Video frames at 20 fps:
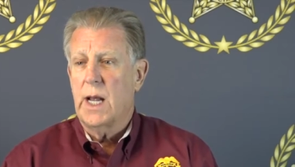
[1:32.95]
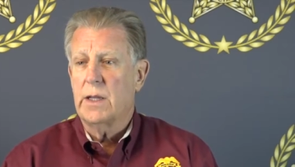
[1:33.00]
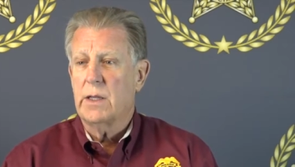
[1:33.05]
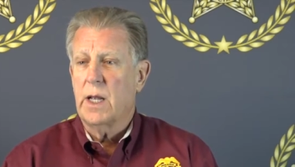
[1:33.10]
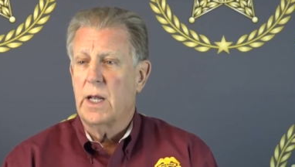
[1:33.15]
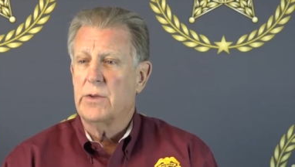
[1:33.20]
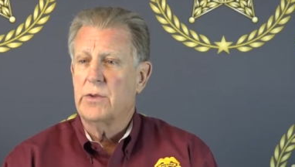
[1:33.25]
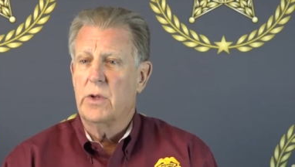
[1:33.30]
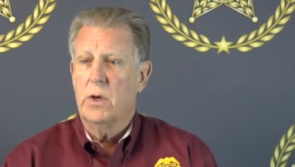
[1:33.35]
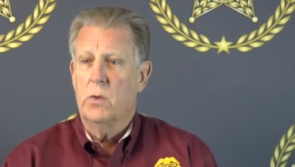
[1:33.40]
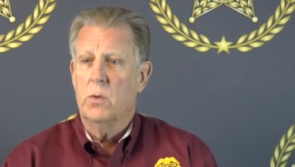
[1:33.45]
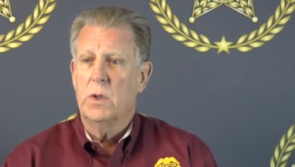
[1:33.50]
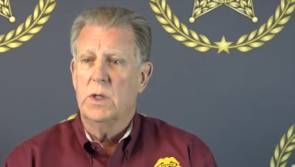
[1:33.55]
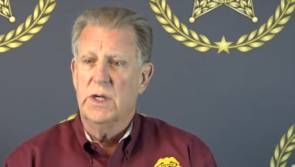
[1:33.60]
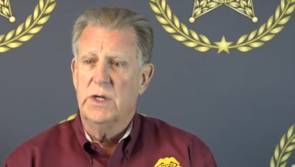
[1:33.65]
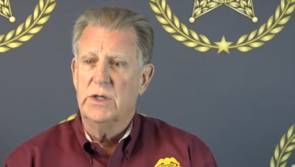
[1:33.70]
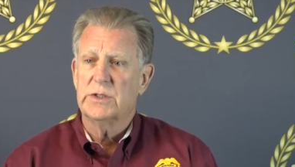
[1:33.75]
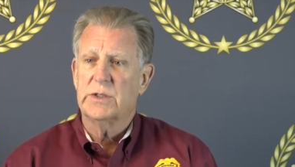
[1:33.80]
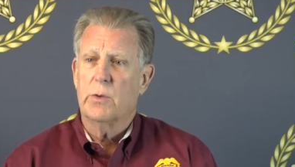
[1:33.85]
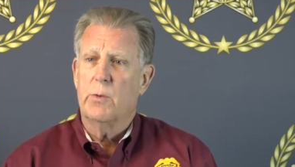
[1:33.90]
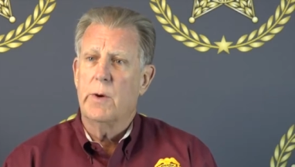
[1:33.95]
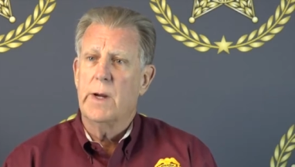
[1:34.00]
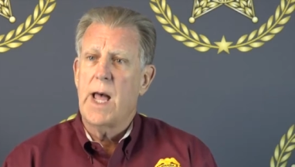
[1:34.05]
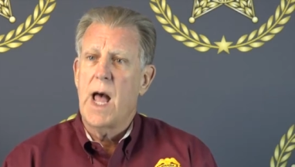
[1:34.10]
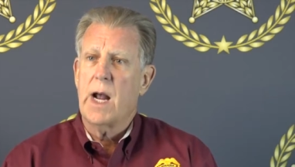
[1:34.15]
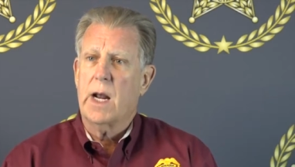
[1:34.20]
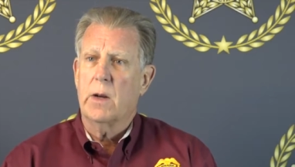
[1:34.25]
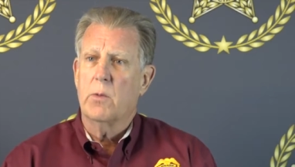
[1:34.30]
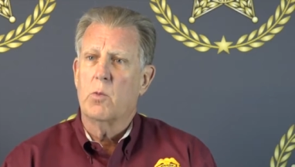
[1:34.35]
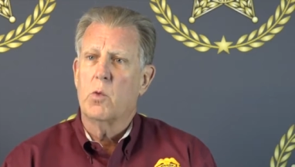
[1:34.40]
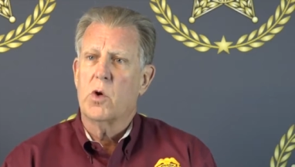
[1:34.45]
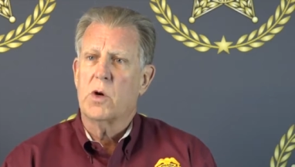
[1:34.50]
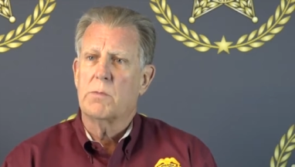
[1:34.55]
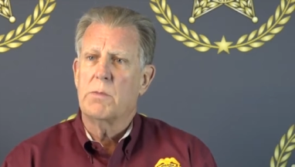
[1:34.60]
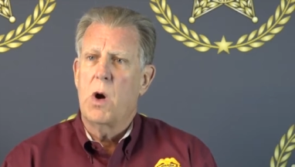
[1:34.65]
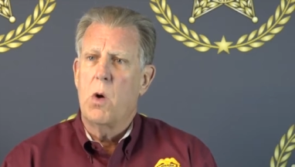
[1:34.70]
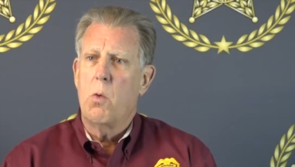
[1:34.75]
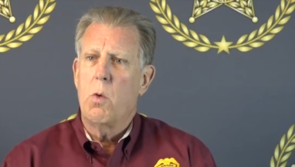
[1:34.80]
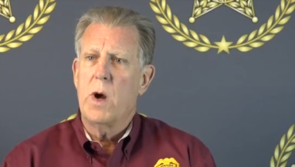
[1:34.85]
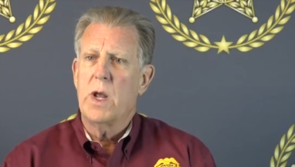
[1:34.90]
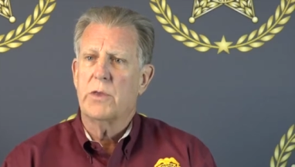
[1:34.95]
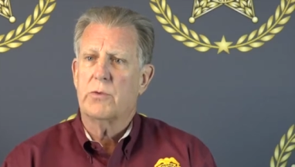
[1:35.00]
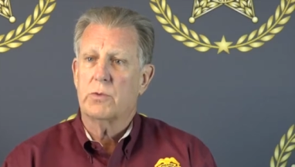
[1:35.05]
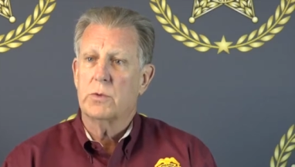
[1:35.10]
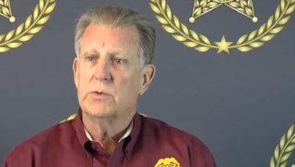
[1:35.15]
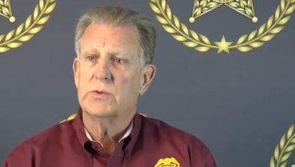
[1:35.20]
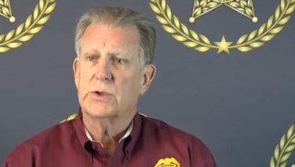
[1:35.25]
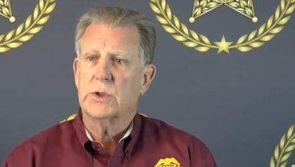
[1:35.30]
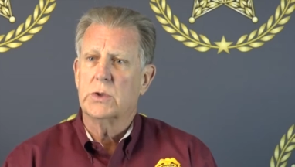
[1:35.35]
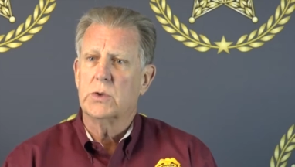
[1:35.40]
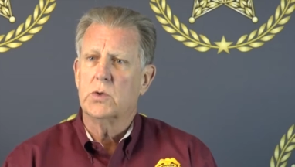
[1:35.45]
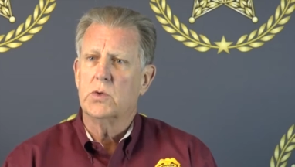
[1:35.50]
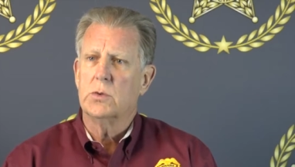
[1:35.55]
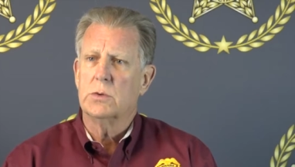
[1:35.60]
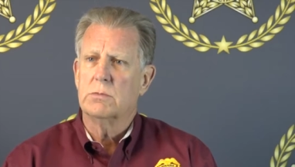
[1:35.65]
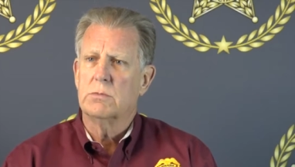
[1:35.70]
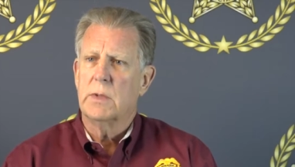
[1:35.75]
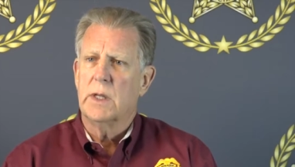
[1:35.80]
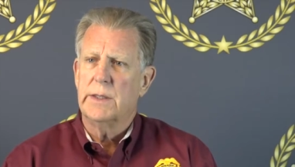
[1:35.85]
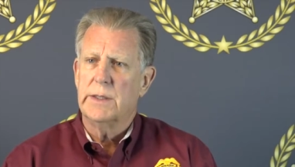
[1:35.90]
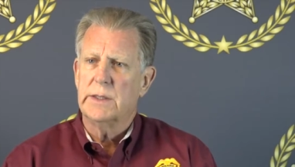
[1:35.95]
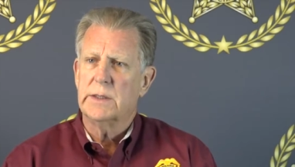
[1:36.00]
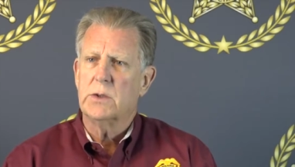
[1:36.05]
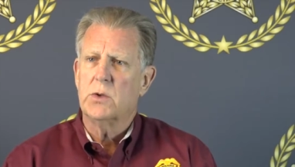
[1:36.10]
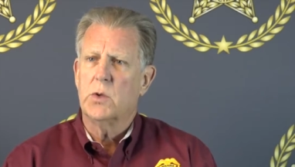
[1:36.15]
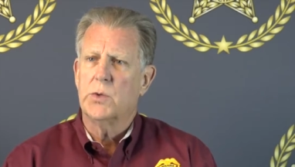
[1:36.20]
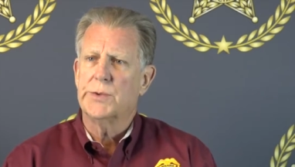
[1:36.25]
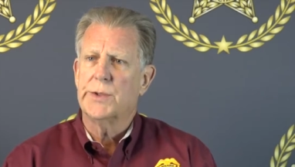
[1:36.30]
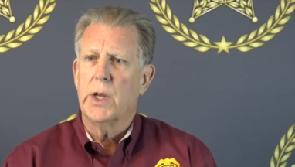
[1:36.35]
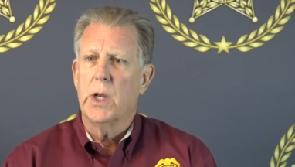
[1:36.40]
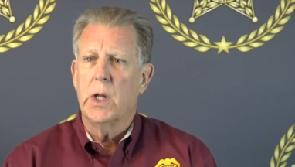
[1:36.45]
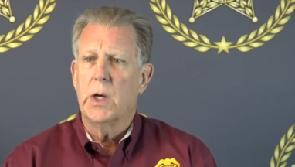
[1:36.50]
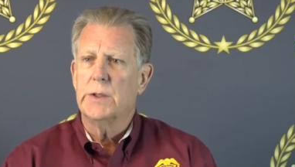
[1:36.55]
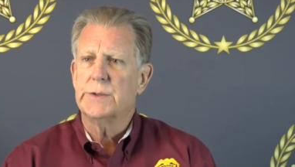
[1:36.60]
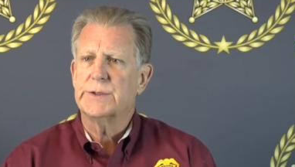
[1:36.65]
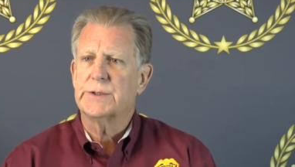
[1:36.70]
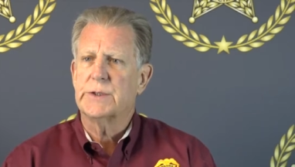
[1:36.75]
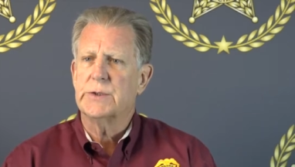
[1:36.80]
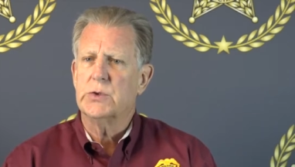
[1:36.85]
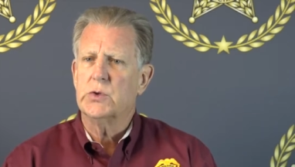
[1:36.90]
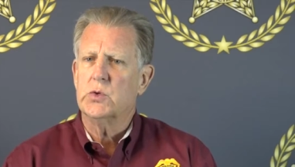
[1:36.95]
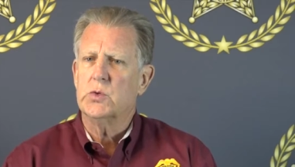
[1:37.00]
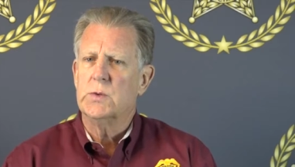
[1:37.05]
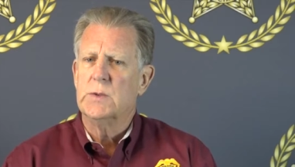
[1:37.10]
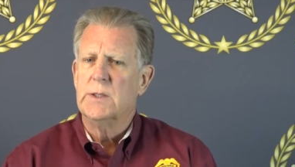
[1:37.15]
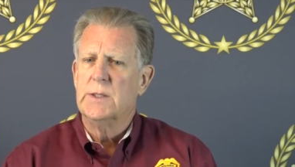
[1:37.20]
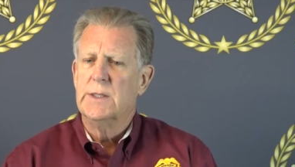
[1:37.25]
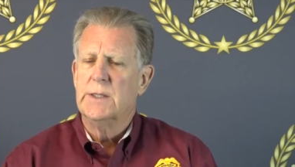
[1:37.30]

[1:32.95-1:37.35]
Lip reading: I thought, well, here's a way I can work my way through school and then go into law school.